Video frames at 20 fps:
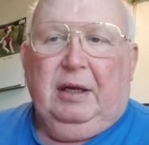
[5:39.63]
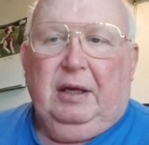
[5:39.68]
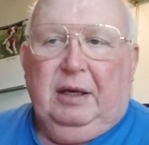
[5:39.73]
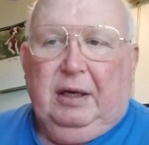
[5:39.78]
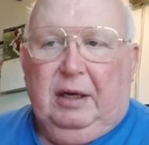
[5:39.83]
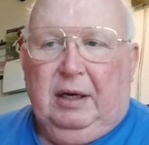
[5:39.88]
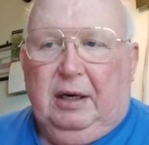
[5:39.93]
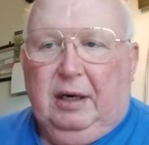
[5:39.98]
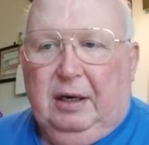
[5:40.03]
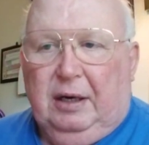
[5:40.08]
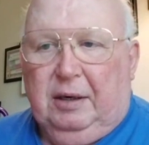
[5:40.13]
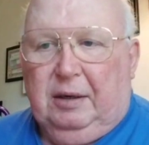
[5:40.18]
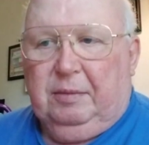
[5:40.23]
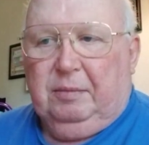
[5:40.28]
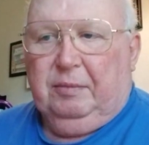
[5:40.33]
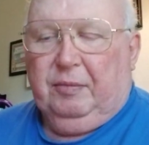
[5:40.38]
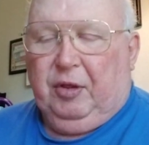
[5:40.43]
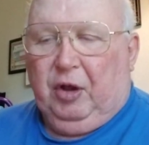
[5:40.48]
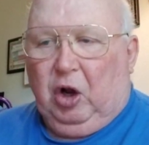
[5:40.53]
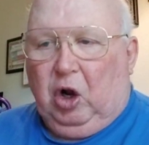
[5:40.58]

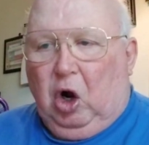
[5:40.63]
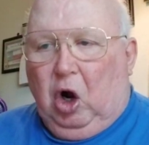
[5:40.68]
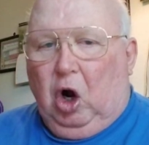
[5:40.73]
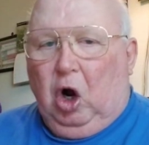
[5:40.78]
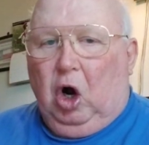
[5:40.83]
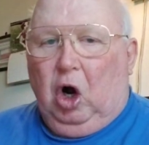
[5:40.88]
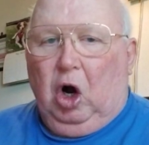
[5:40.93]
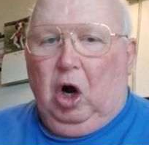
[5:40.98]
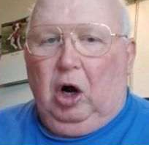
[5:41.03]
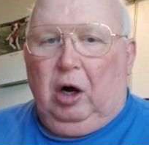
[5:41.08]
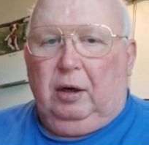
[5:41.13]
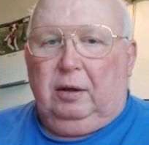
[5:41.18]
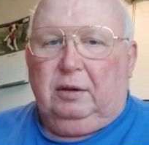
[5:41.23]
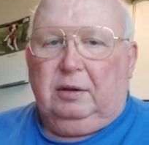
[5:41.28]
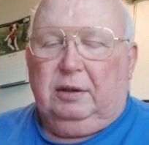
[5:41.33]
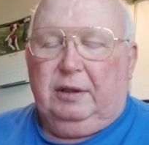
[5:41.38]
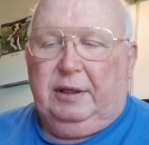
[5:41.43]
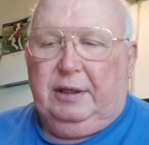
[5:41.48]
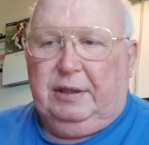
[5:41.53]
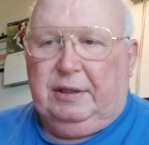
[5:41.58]
The
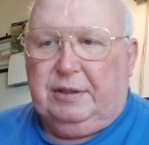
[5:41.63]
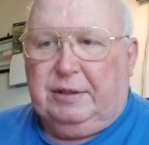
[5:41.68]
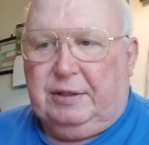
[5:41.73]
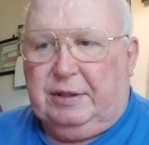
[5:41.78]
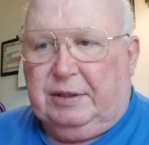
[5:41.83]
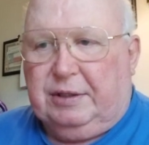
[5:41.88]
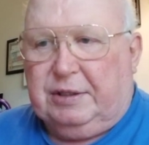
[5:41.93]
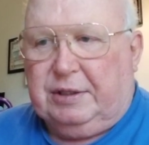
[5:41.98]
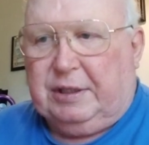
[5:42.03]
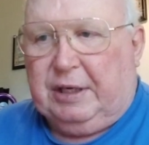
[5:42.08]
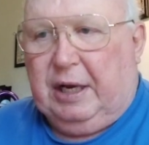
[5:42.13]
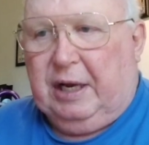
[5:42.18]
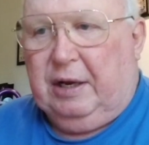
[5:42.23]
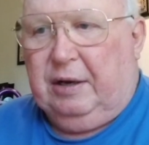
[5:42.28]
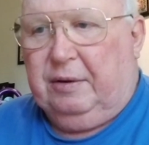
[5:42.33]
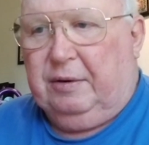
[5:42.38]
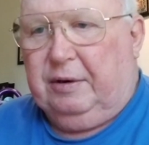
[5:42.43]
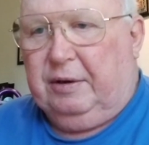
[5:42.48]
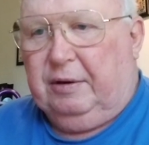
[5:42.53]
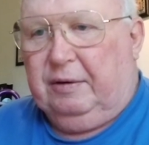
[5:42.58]
call is the
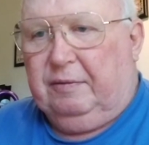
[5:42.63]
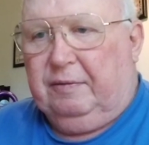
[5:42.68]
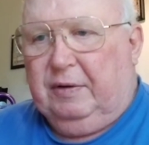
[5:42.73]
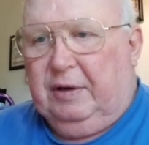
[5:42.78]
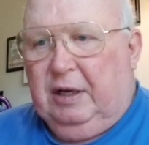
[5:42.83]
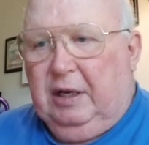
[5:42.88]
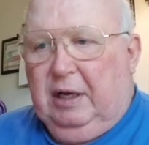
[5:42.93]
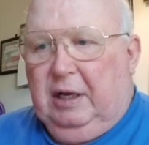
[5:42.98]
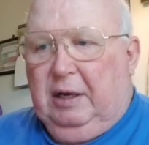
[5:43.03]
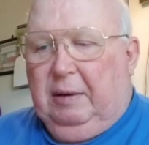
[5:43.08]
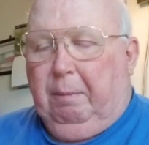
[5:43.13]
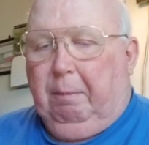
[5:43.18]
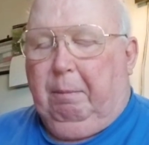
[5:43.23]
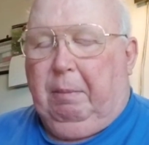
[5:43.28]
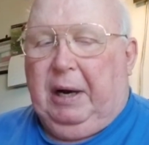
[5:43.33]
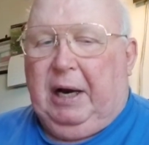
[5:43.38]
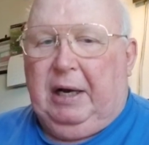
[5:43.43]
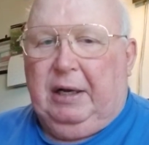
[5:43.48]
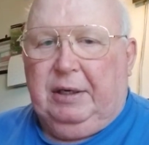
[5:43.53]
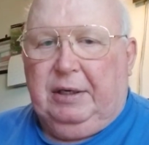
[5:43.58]
sound of
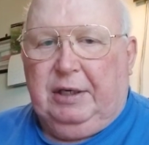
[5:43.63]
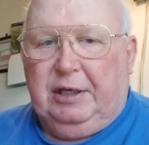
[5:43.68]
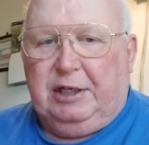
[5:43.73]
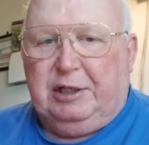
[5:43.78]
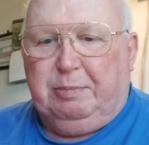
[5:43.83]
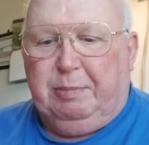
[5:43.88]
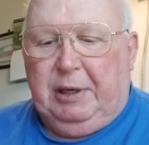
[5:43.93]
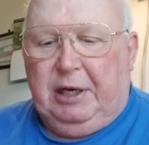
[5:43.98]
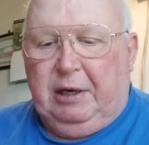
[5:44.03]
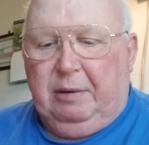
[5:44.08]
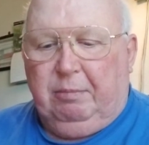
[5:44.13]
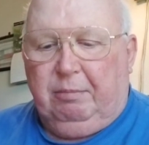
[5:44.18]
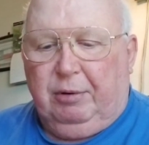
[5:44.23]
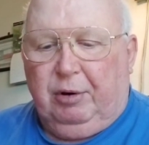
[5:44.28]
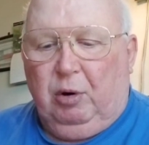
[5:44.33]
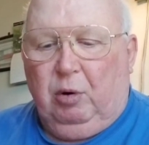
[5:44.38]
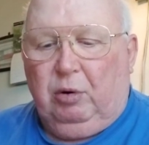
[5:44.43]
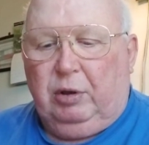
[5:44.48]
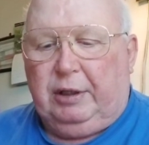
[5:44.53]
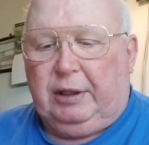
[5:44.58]
bondage being
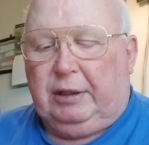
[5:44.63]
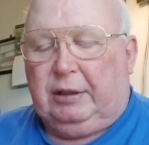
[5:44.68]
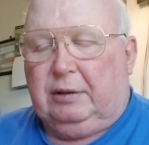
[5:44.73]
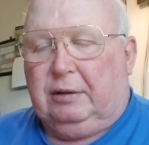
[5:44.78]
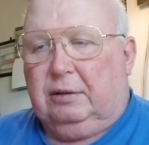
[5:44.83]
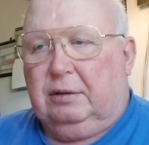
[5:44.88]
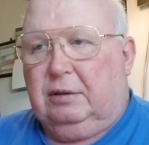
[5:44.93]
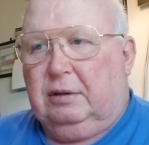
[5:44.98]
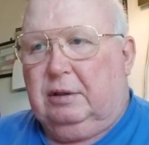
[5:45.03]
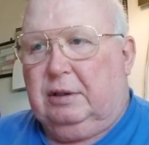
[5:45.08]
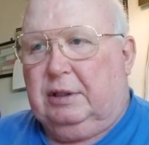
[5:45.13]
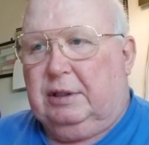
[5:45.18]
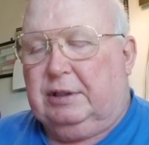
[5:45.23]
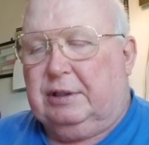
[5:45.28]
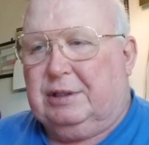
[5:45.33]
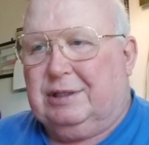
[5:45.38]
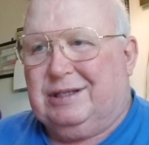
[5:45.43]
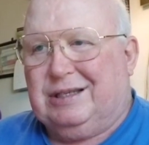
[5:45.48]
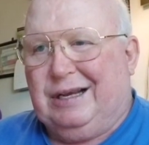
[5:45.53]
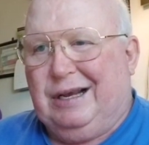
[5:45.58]
broken. The
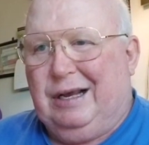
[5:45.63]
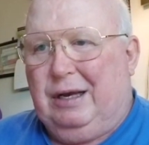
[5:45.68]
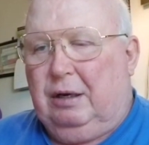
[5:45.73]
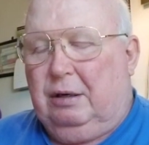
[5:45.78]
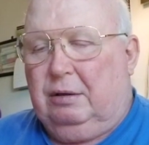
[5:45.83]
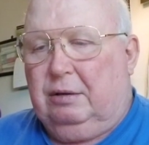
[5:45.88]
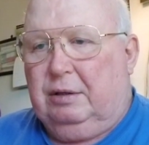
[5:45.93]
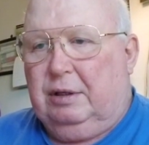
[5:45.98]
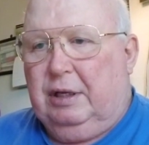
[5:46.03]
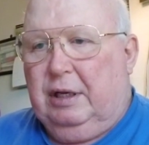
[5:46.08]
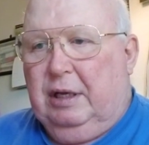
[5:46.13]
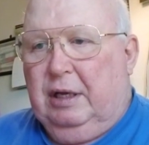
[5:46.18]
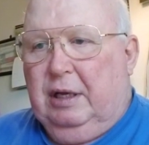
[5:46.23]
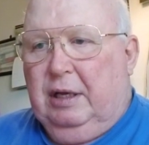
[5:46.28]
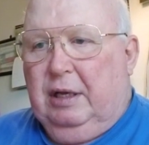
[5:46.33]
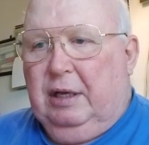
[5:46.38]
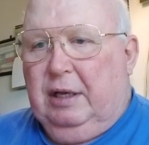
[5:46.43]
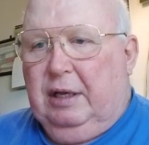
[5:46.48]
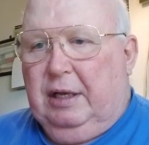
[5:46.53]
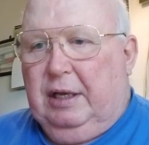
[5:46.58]
sound
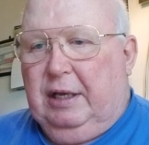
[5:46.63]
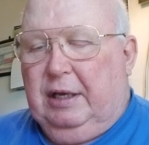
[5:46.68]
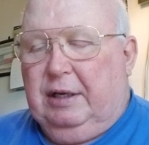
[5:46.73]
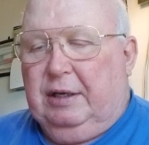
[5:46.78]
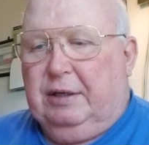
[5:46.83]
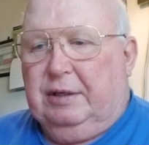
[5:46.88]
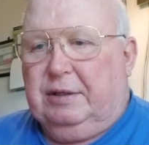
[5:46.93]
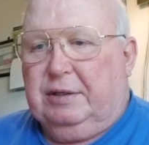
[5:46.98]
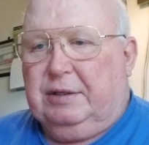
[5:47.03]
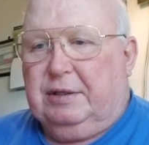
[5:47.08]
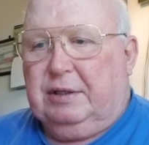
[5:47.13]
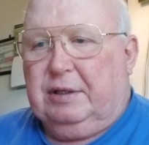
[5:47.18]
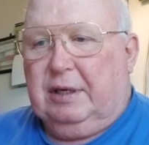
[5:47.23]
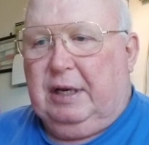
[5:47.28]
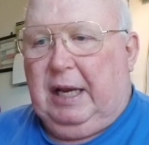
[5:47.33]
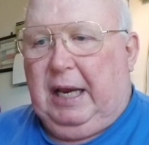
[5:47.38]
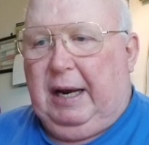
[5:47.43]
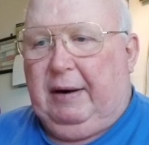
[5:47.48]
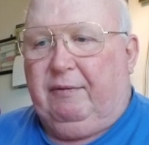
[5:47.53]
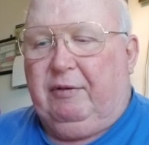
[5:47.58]
is
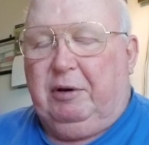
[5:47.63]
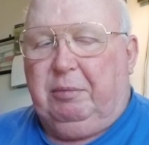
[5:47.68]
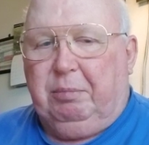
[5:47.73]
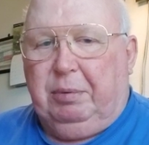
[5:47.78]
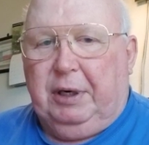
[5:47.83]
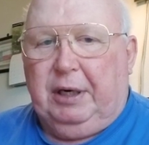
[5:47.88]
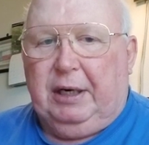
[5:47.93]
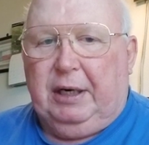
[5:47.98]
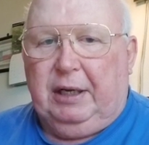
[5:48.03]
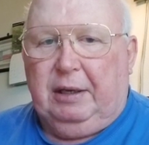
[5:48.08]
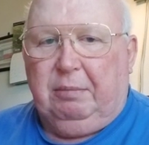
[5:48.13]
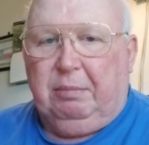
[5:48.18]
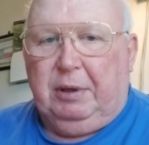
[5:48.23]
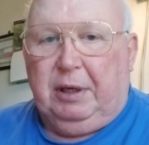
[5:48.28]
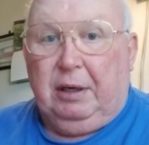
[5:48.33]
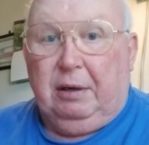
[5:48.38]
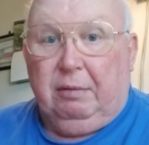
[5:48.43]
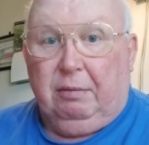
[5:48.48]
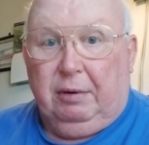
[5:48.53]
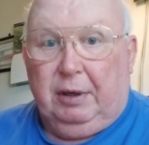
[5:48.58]
everybody
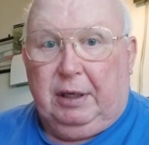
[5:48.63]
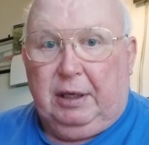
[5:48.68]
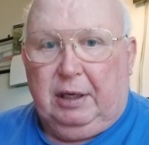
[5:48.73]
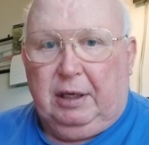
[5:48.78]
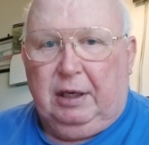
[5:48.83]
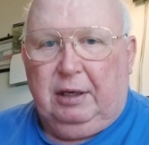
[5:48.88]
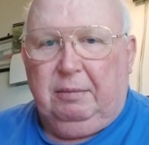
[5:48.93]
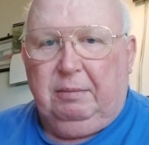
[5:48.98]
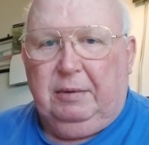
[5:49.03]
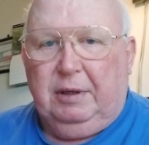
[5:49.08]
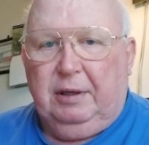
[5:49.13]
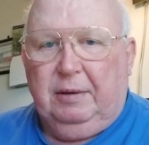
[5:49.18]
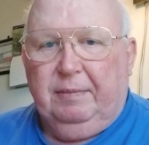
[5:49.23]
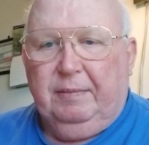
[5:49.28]
being redeemed.